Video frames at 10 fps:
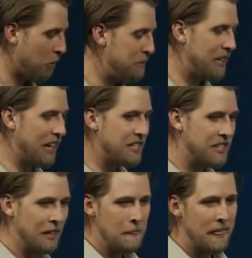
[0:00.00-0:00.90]
because
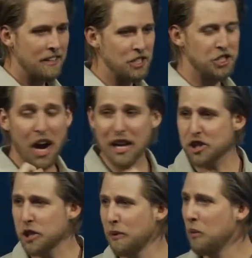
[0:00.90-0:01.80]

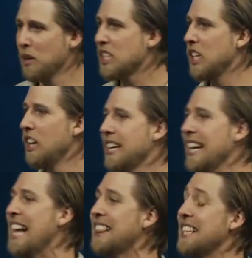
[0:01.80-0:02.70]
Joshua was looking
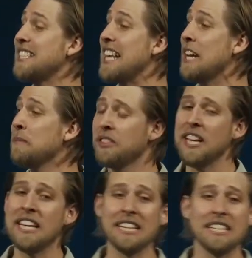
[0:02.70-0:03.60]
at the same thing